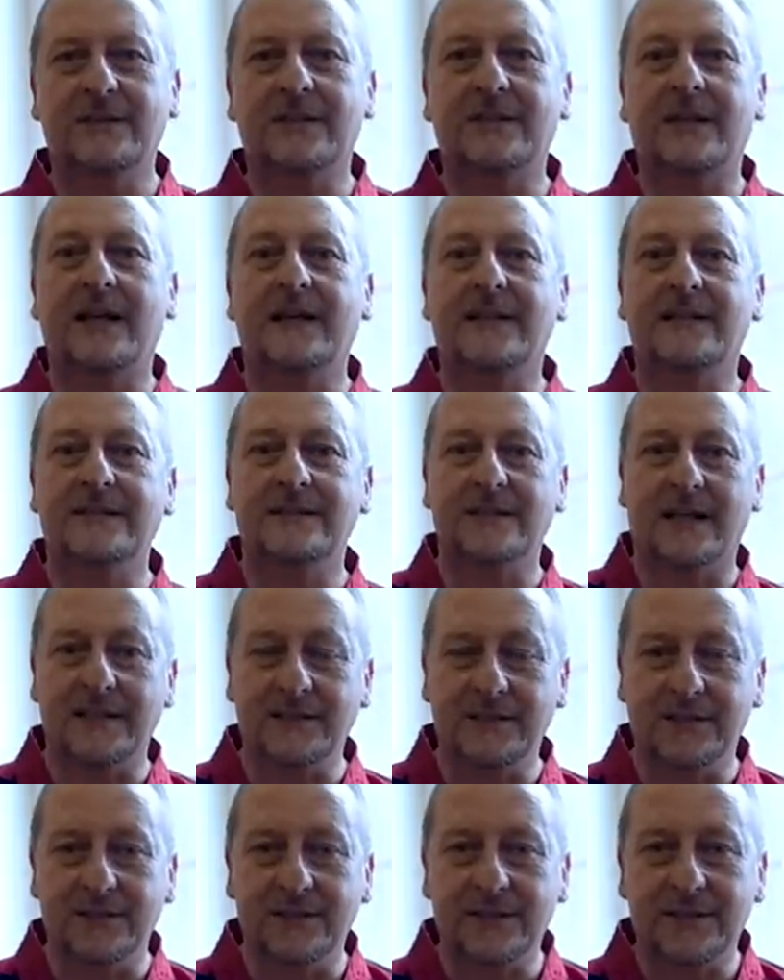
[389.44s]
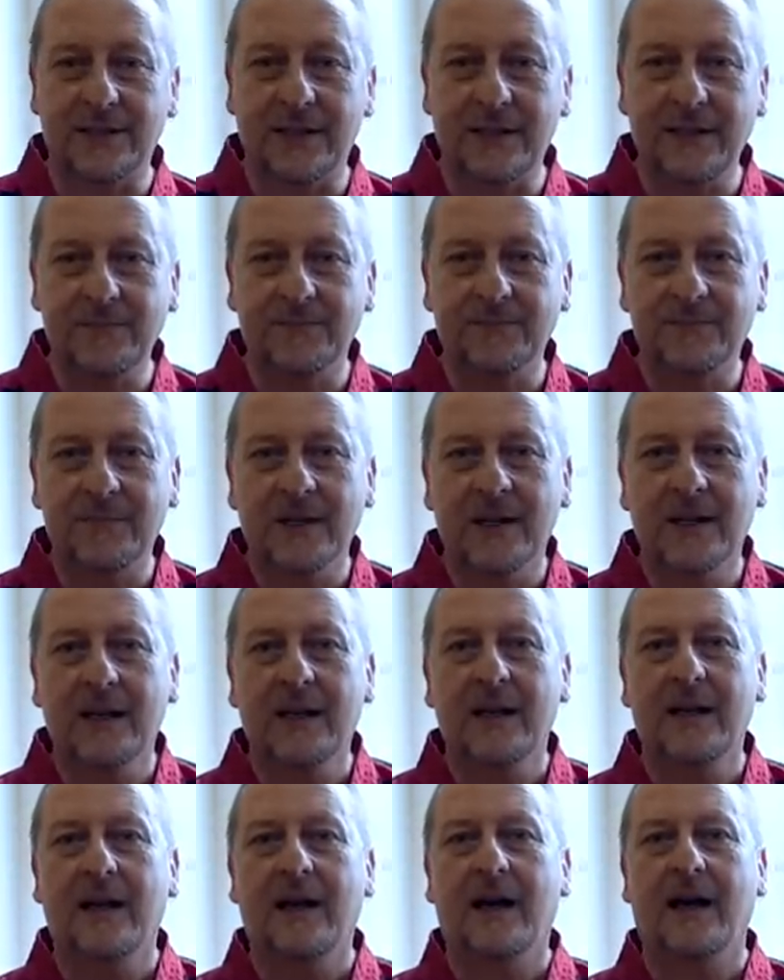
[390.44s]
Standards Agency.
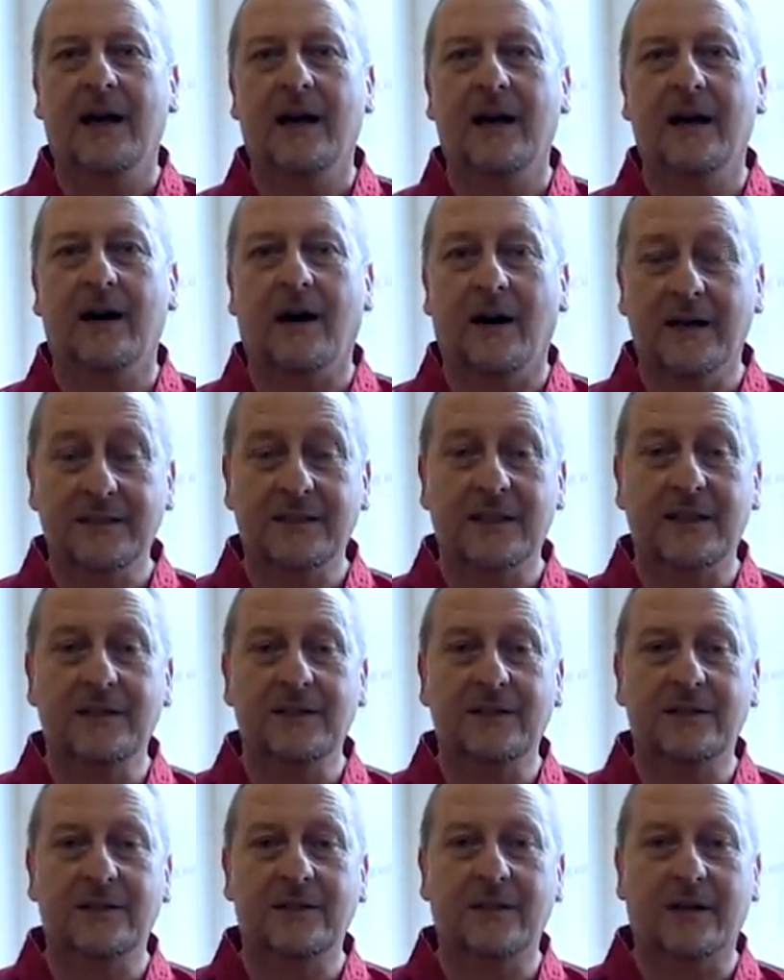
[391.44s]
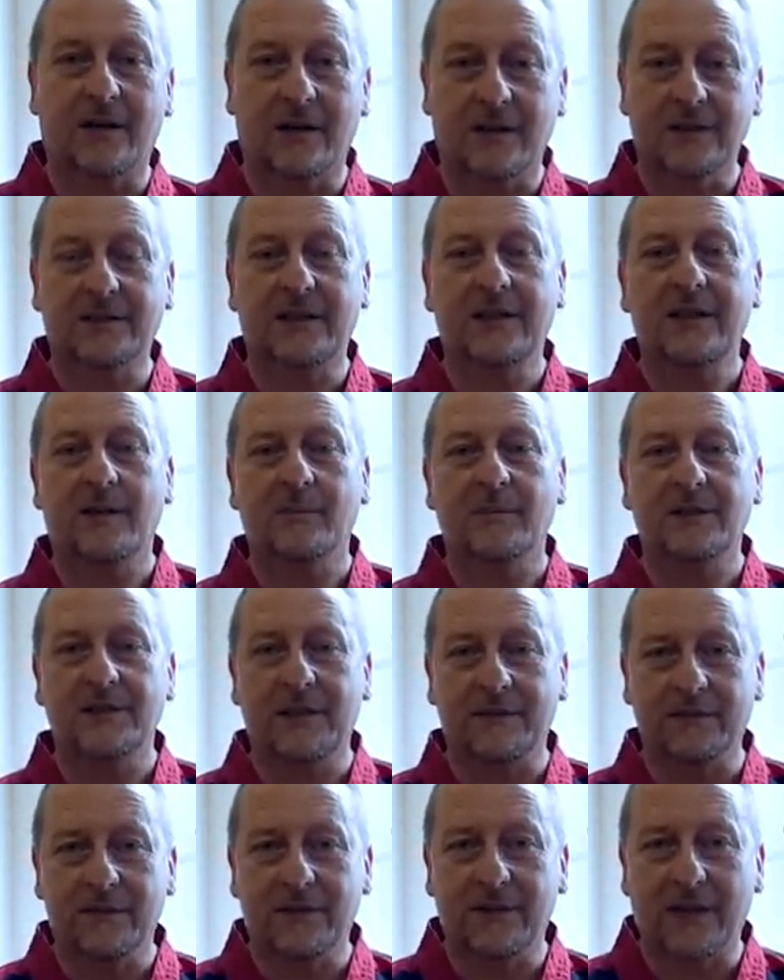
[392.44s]
I teach karate. I'm a
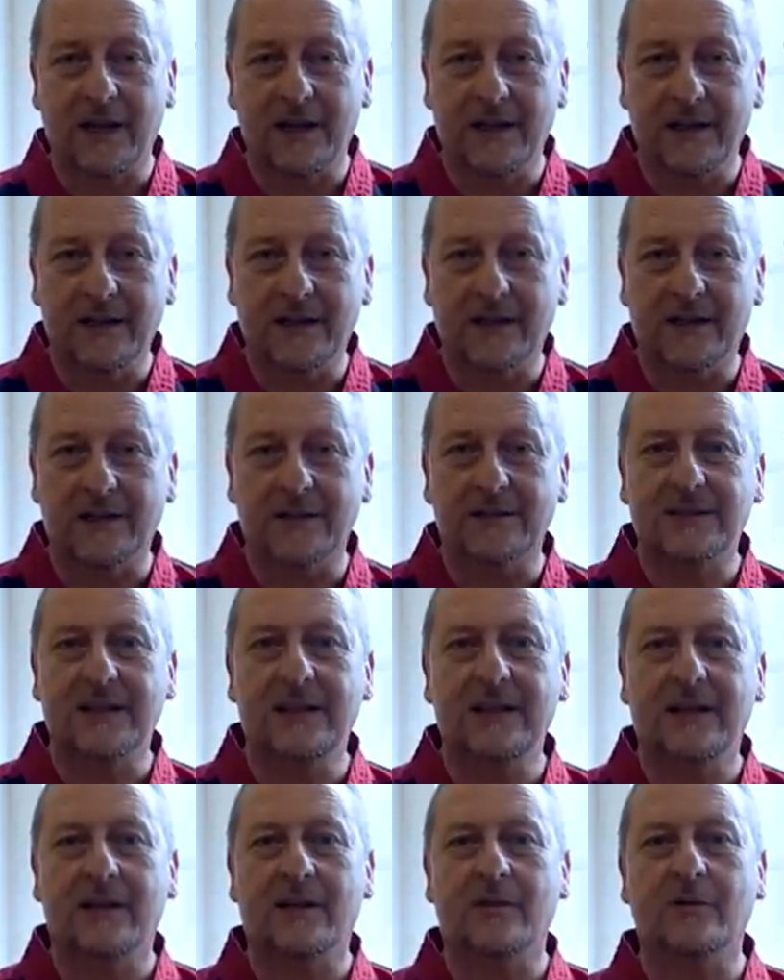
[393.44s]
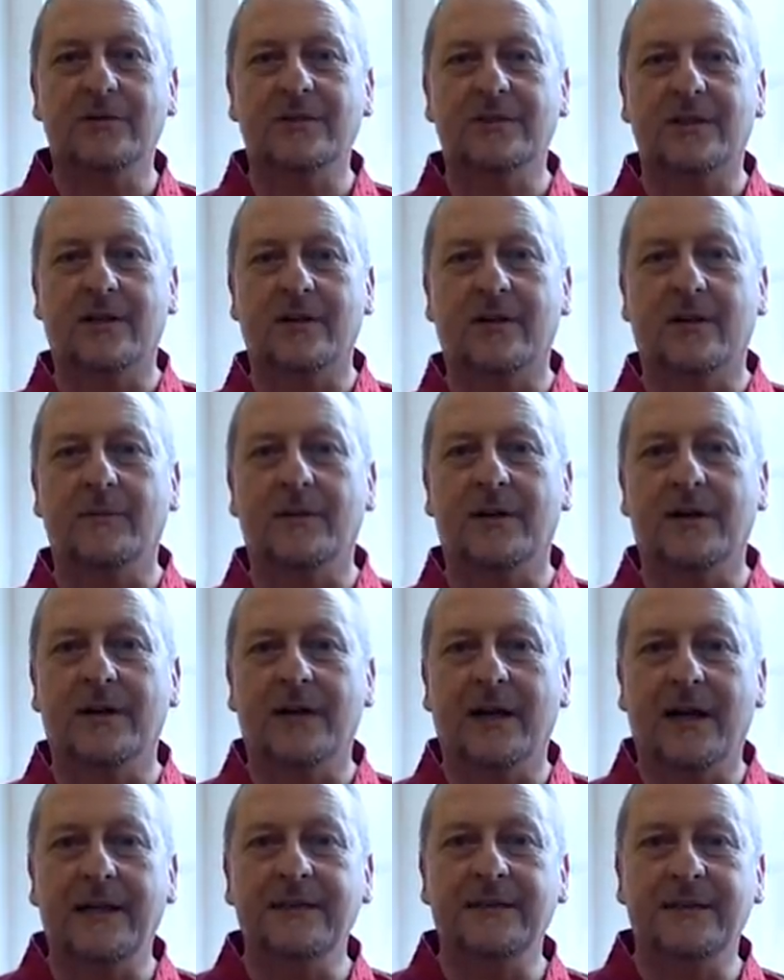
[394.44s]
7th dan in karate, and also I'm an
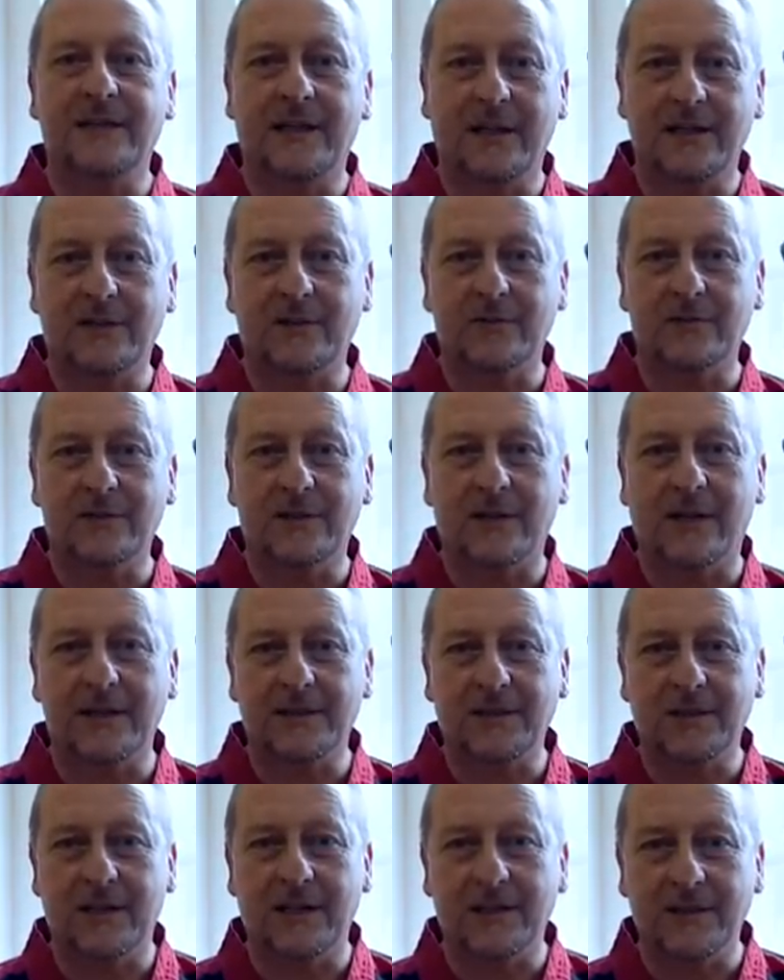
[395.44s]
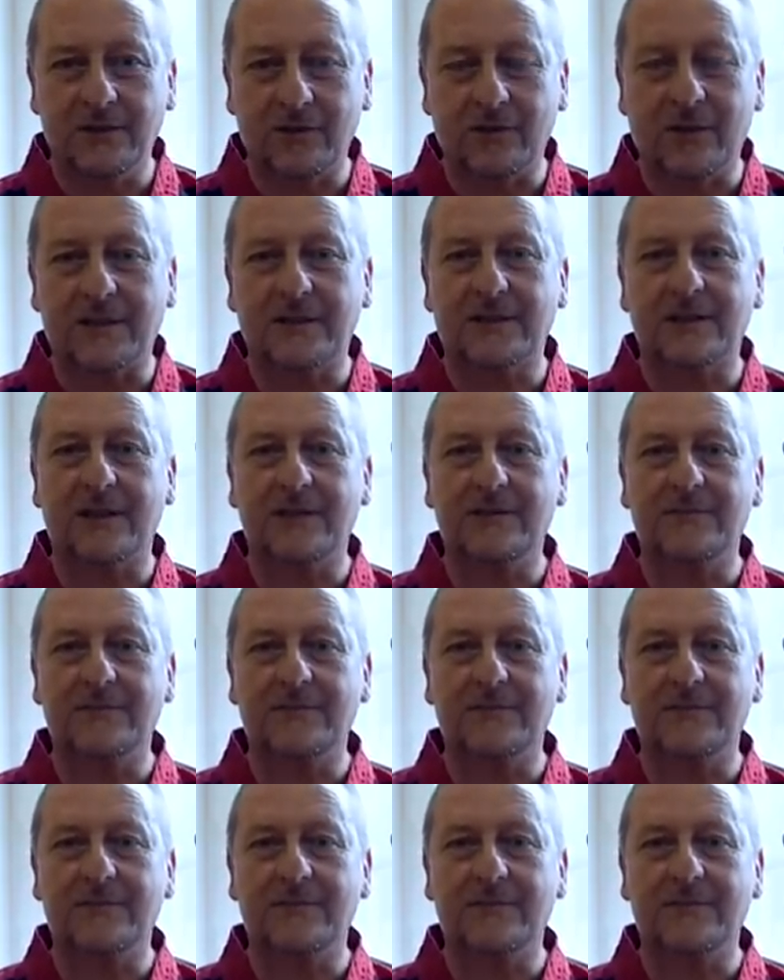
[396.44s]
international Tai Chi instructor.